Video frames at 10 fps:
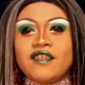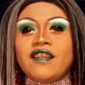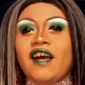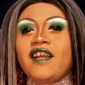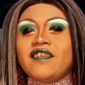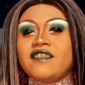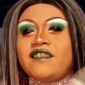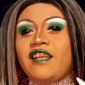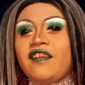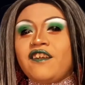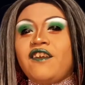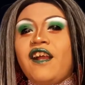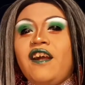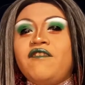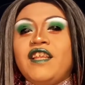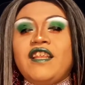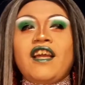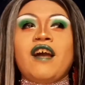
line, sinker, everything.